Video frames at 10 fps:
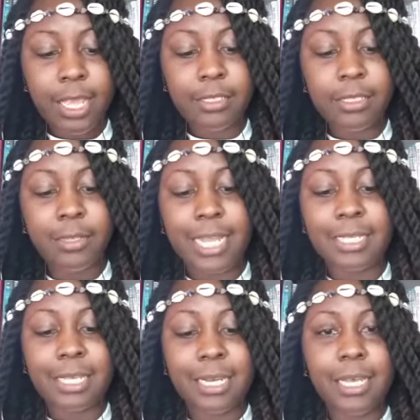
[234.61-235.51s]
And so
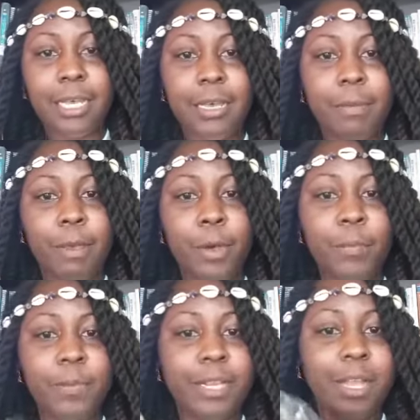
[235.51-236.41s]
that's going to come, I'm
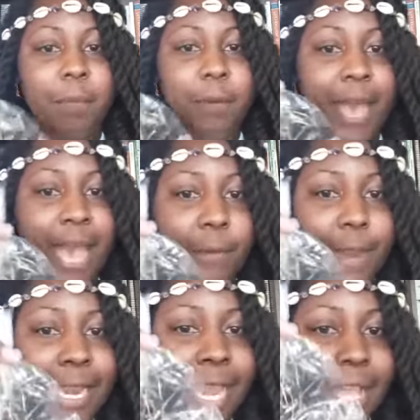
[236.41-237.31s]
opening up a pack
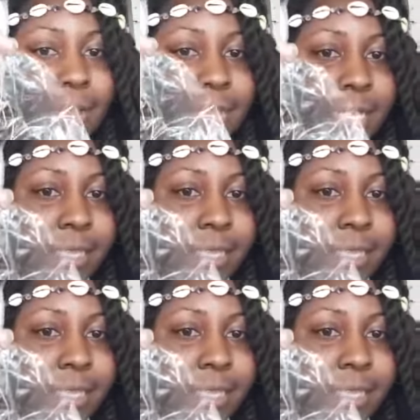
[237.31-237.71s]
right now.